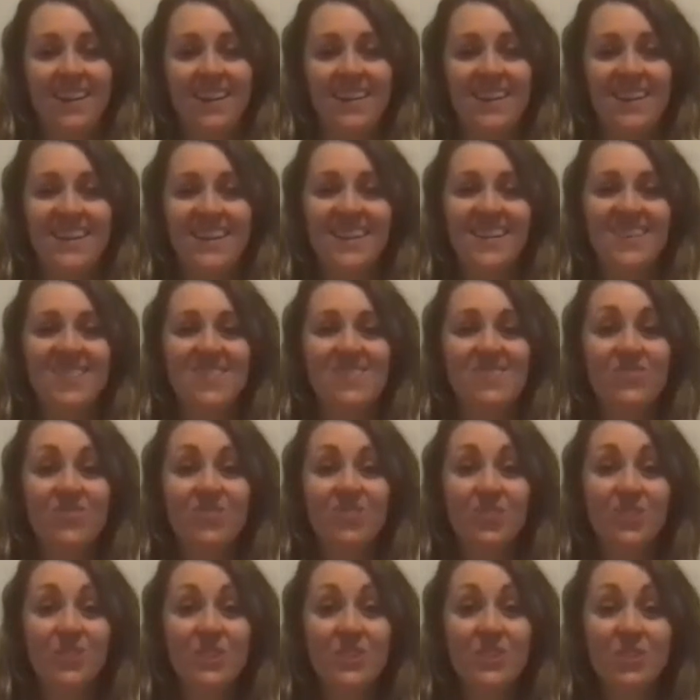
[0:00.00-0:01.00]
Good, and we'll
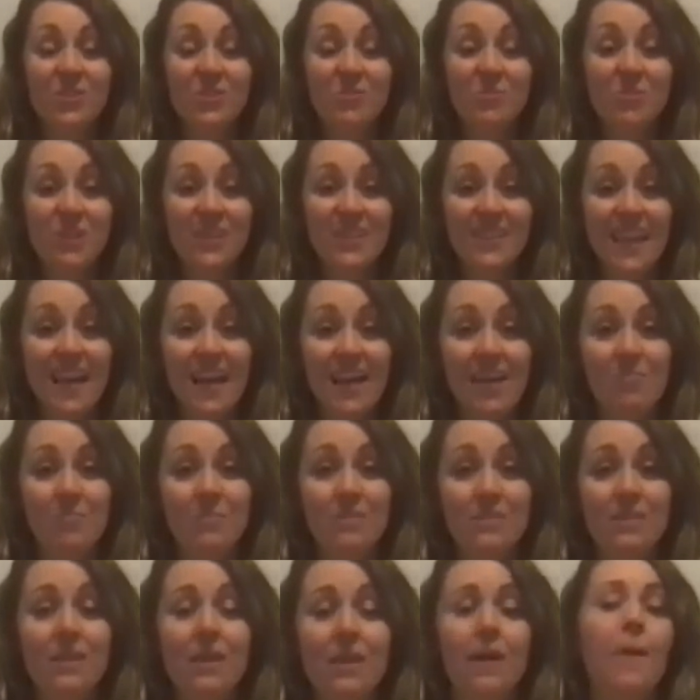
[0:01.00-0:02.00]
do it 2 more
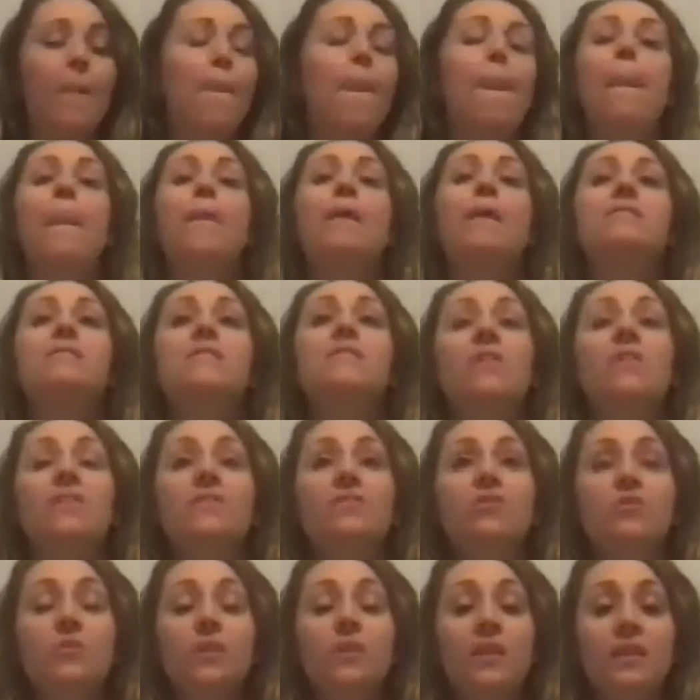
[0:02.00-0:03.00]
times. So
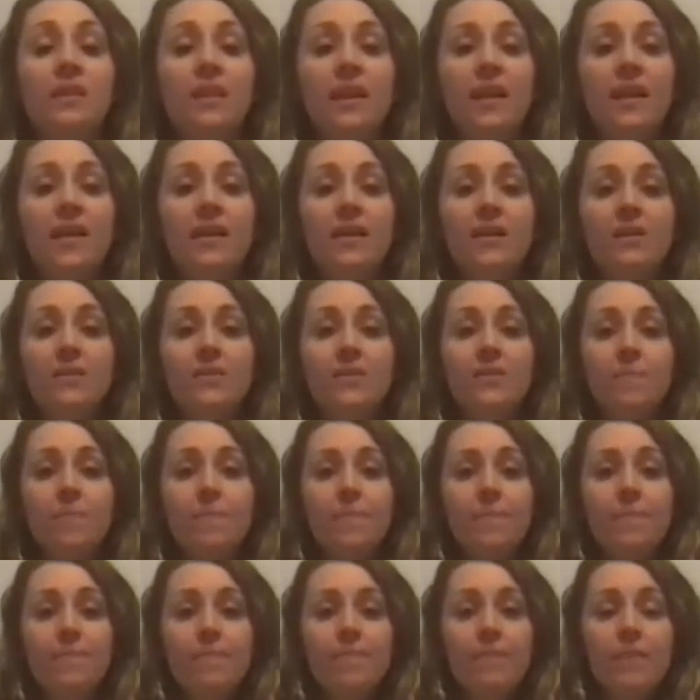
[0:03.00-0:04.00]
as you inhale,
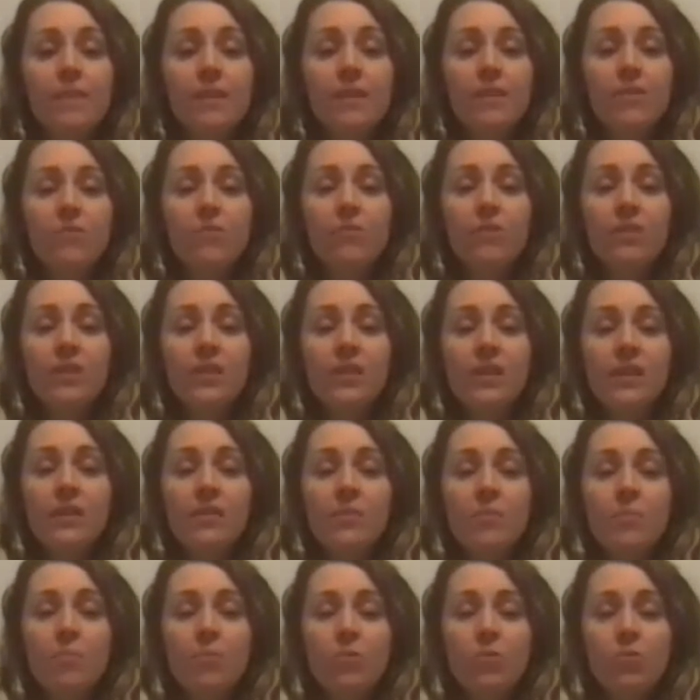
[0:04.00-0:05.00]

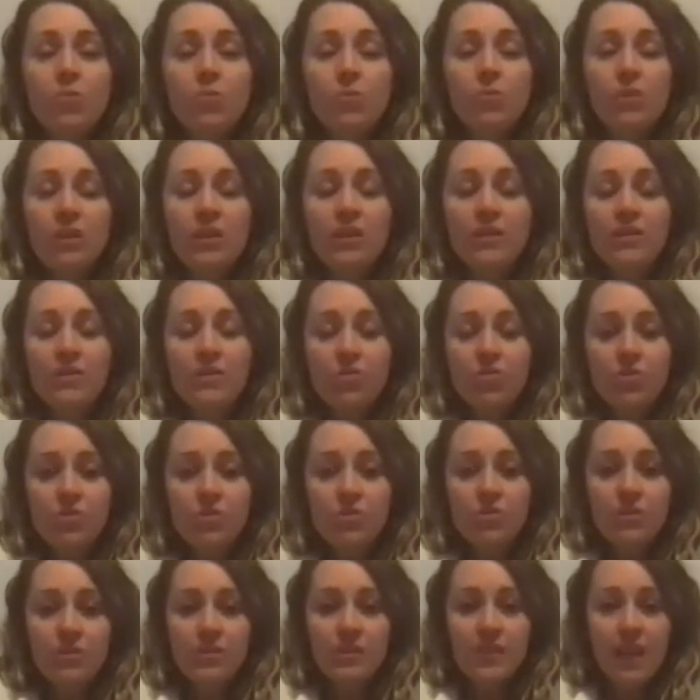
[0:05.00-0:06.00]
really pulling the
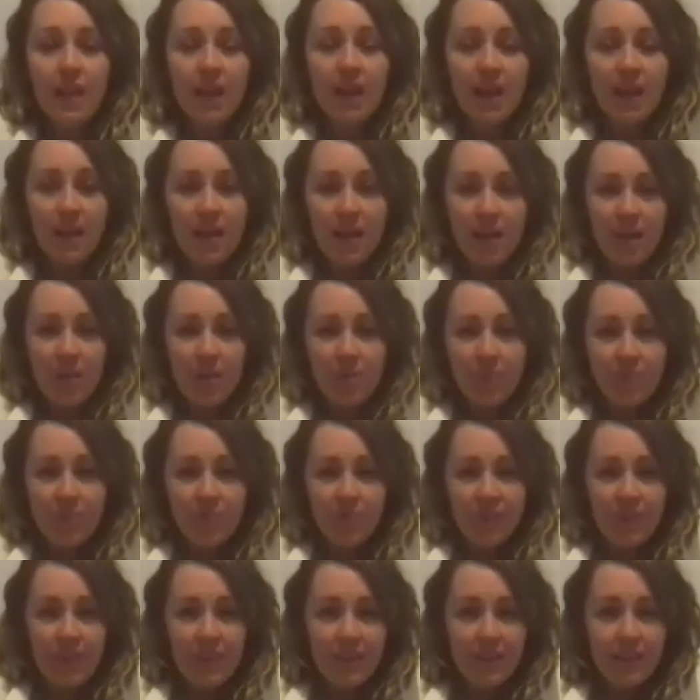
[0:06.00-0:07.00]
shoulders up,
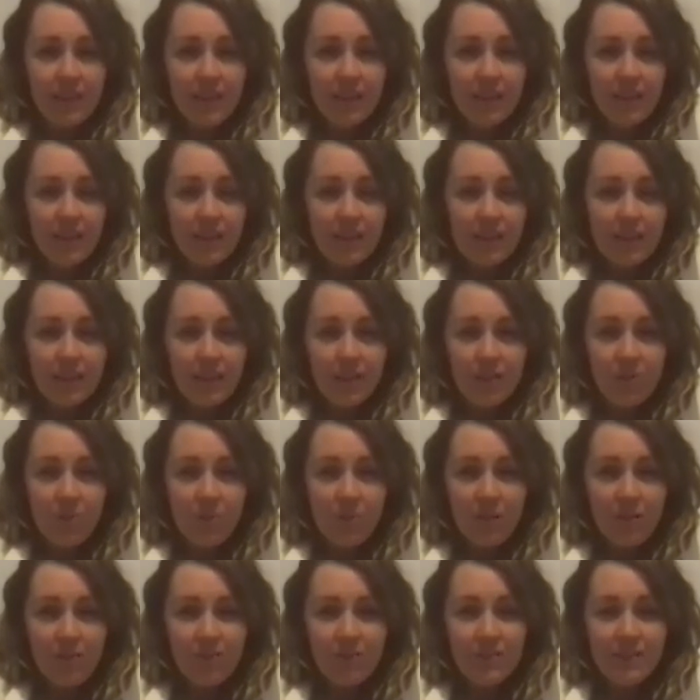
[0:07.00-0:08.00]
feeling a little
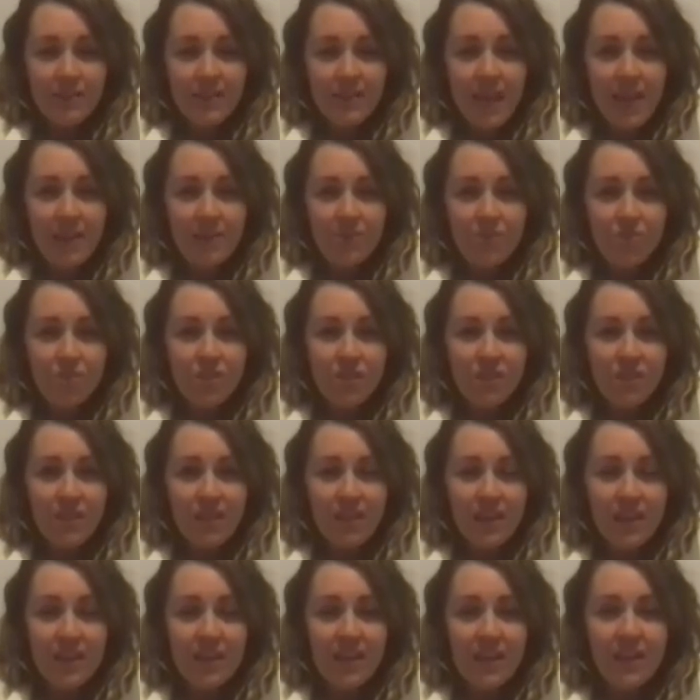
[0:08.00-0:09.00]
bit of a tension
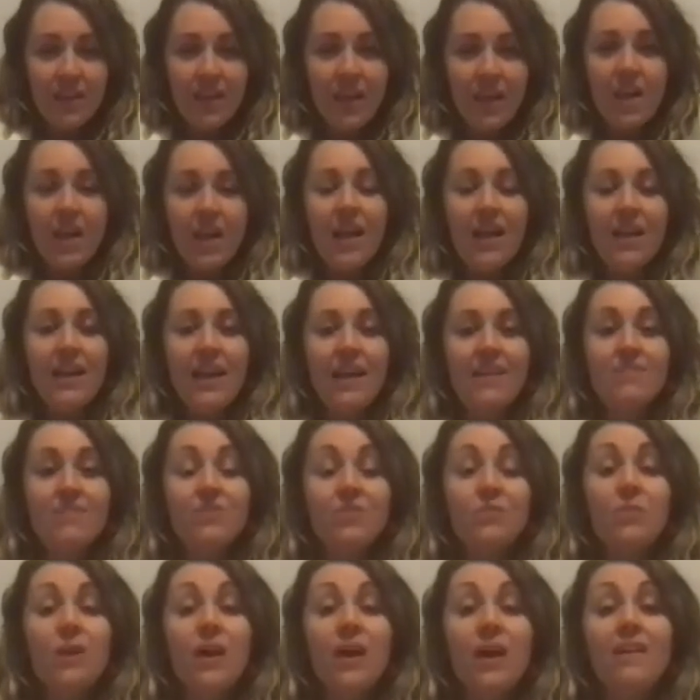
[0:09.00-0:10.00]
there. And as
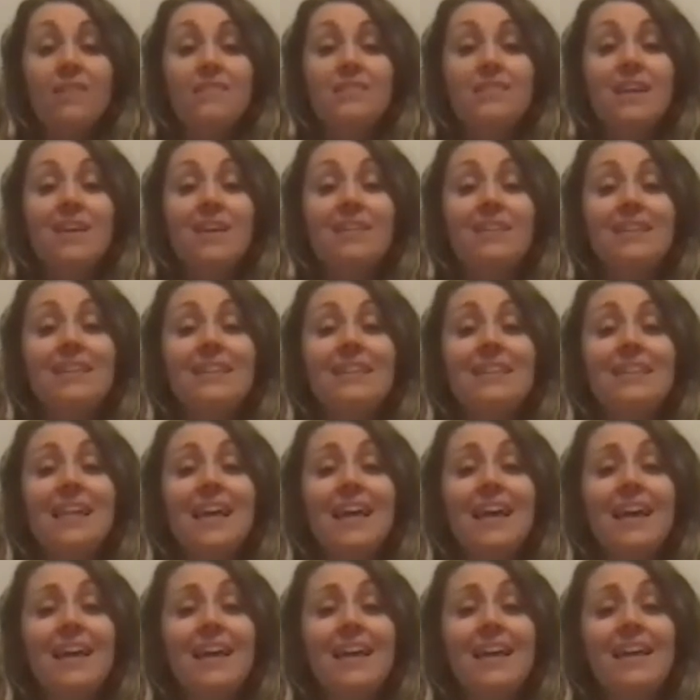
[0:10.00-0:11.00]
you exhale,
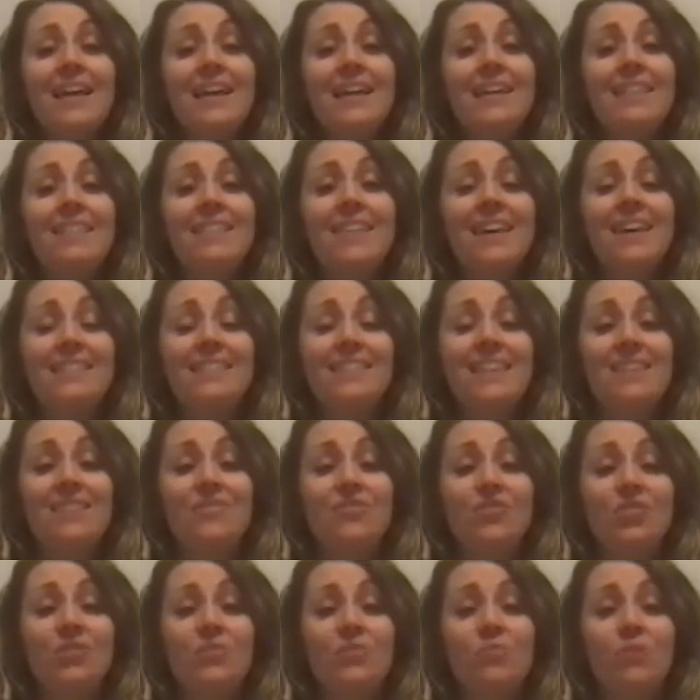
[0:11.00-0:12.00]
letting that
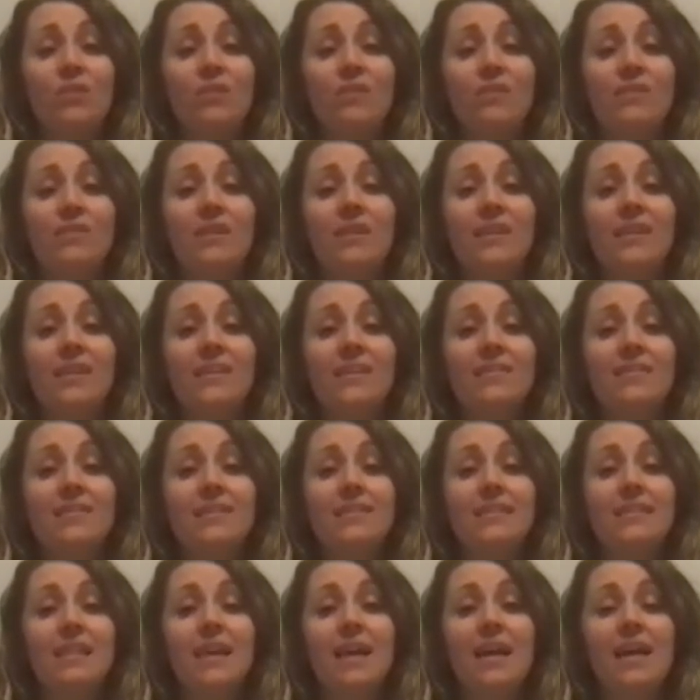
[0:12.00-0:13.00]
tension
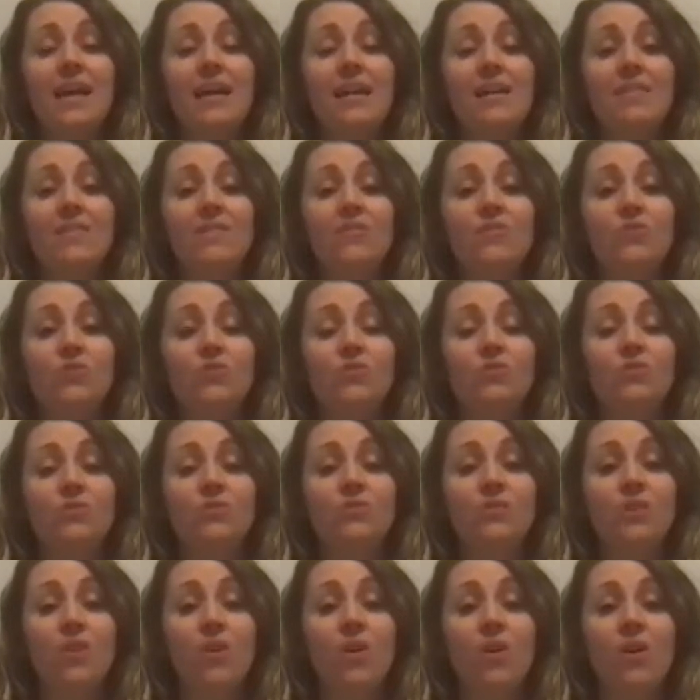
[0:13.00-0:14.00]
release, sliding the
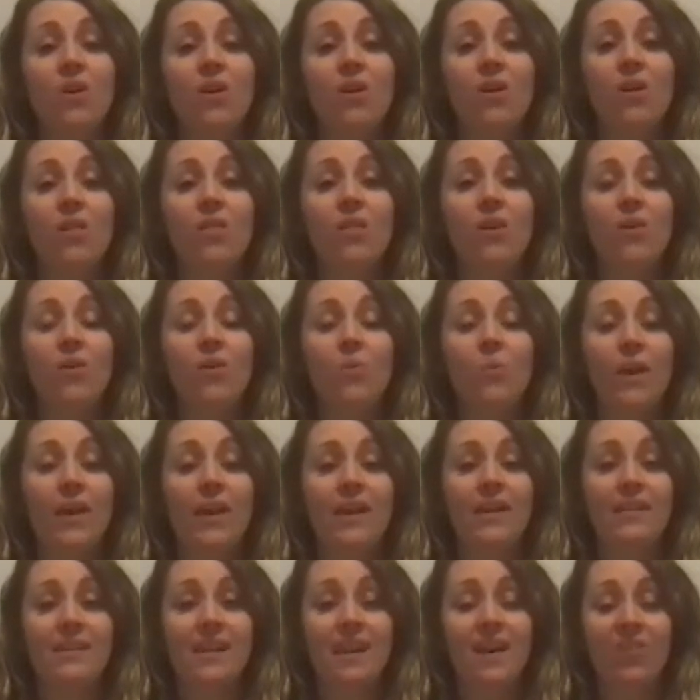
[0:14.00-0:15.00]
shoulders all the
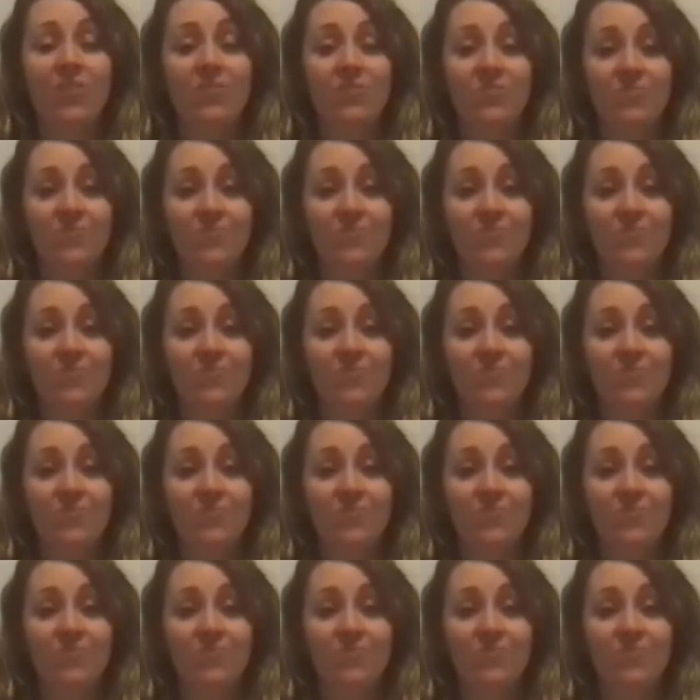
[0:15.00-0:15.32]
way down.